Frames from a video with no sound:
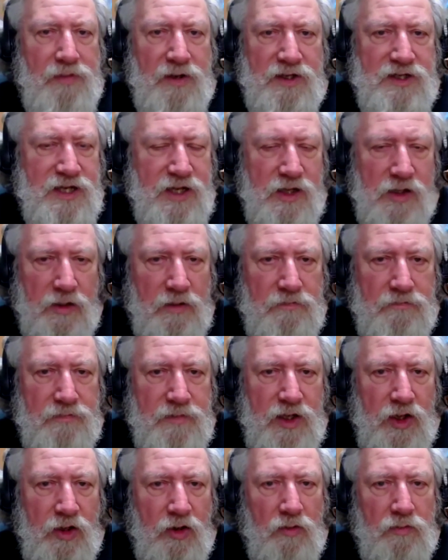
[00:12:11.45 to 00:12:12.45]
up, up
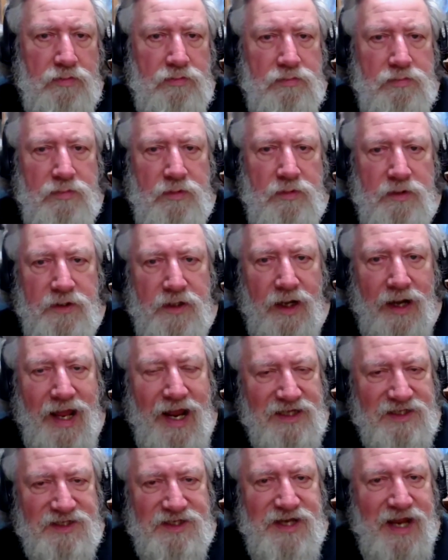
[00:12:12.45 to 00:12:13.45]
until you know the
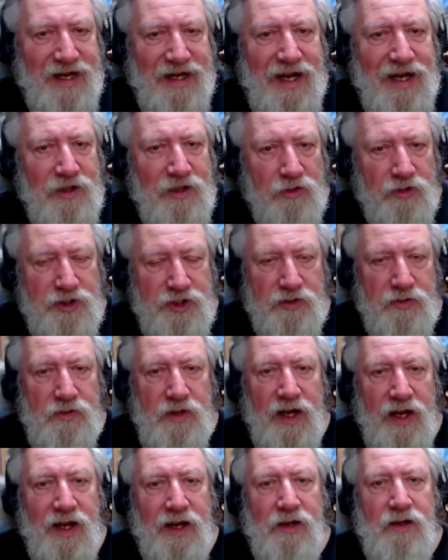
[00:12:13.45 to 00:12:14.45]
last decade or
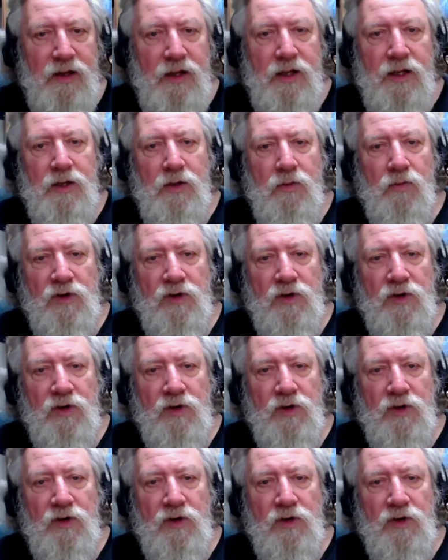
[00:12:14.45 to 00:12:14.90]
two and